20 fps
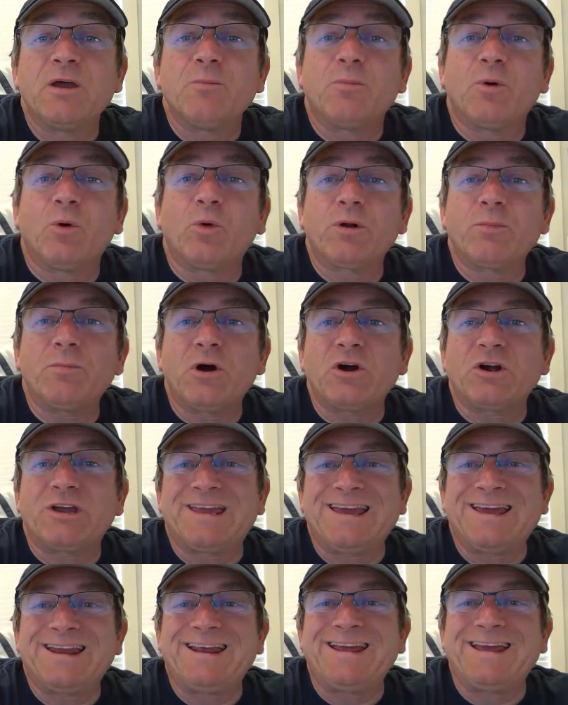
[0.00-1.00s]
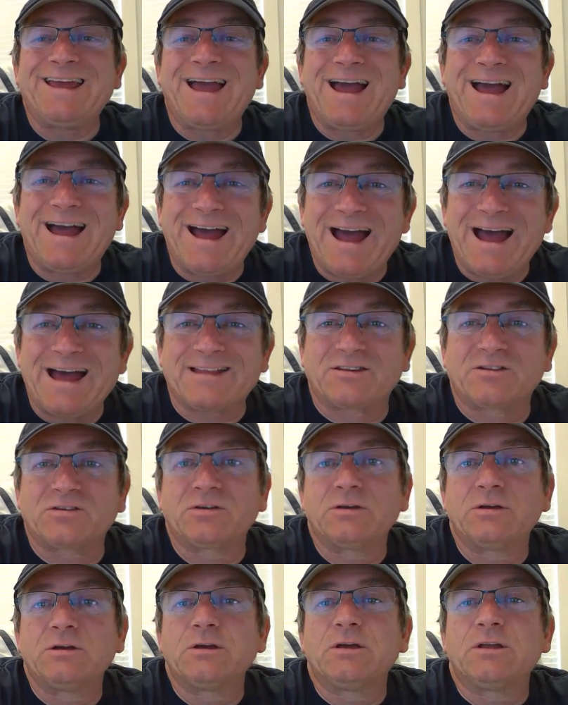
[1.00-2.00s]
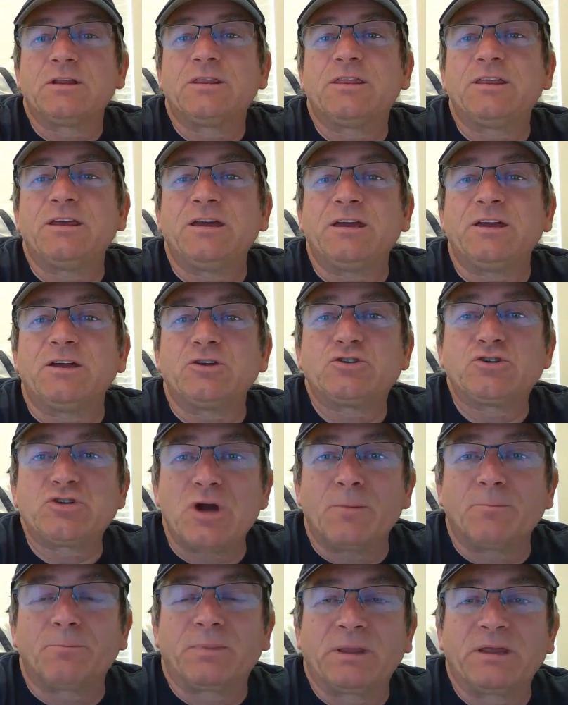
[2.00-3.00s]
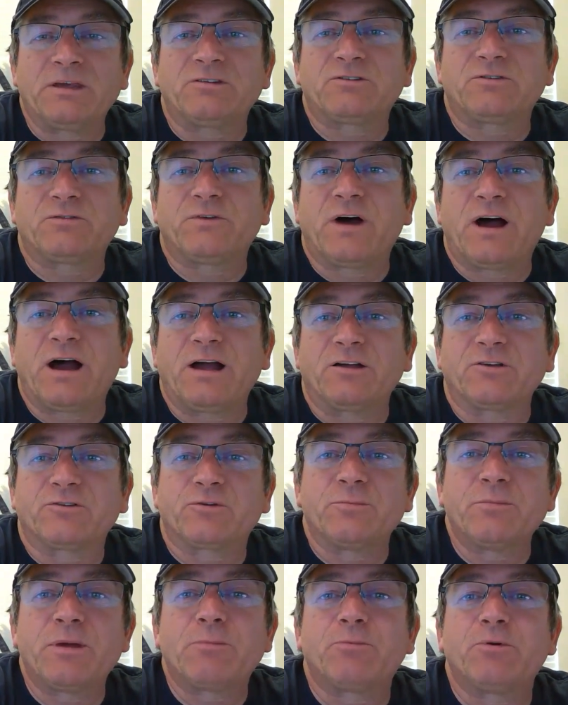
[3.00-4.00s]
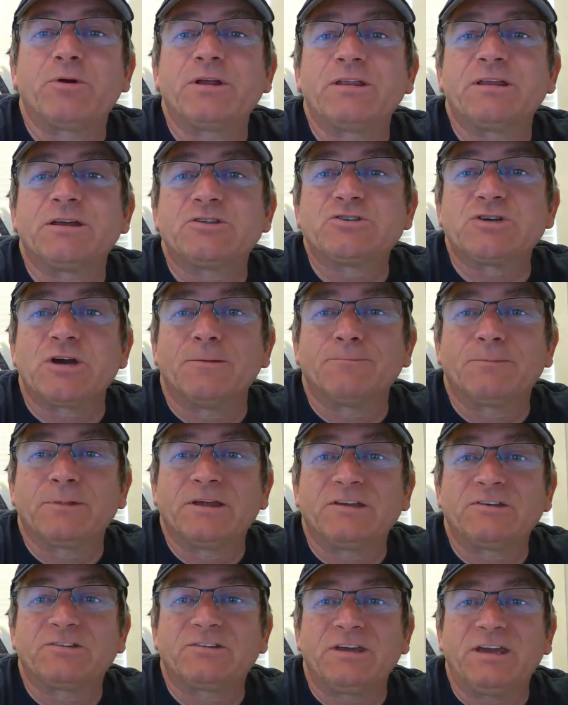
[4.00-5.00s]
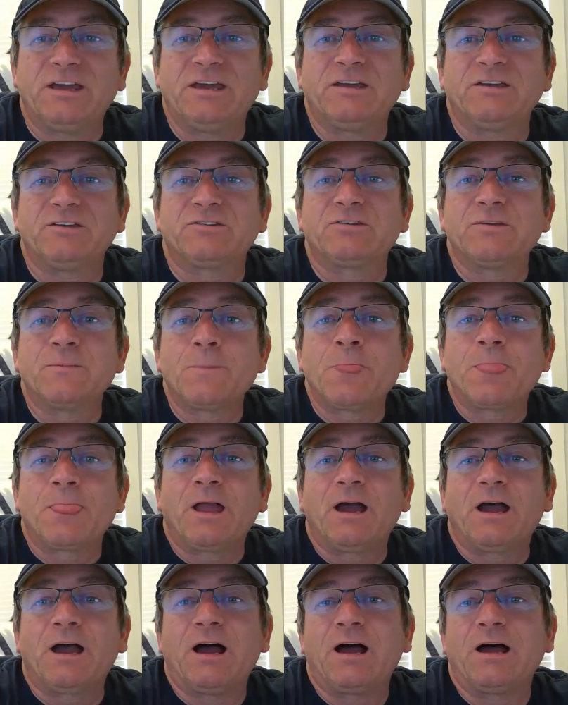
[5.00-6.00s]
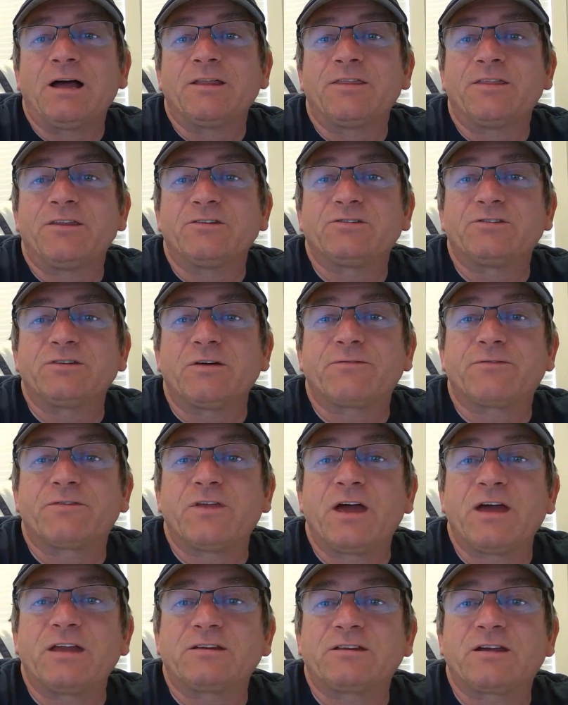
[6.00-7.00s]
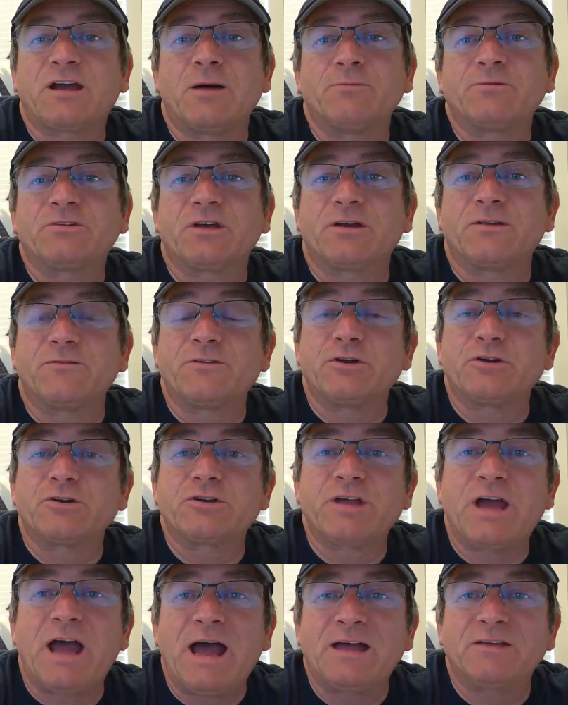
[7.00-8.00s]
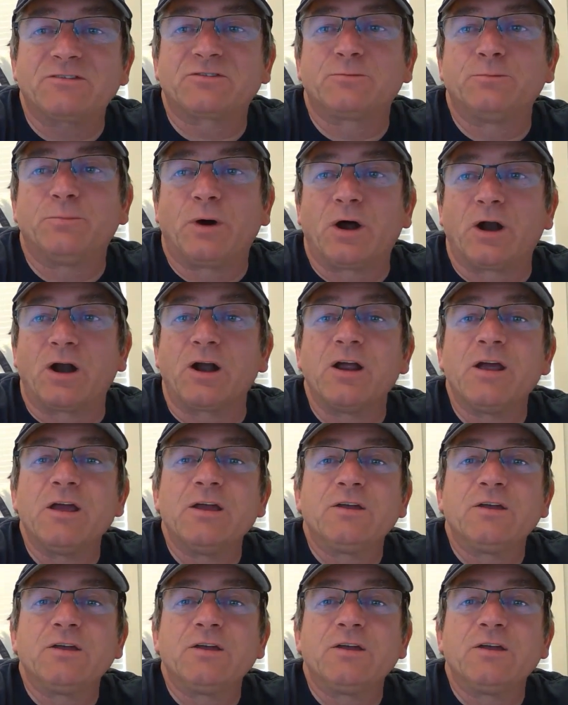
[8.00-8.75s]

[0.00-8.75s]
But what about getting at the jump list files, remembering that jump list is the stuff that comes out of your taskbar.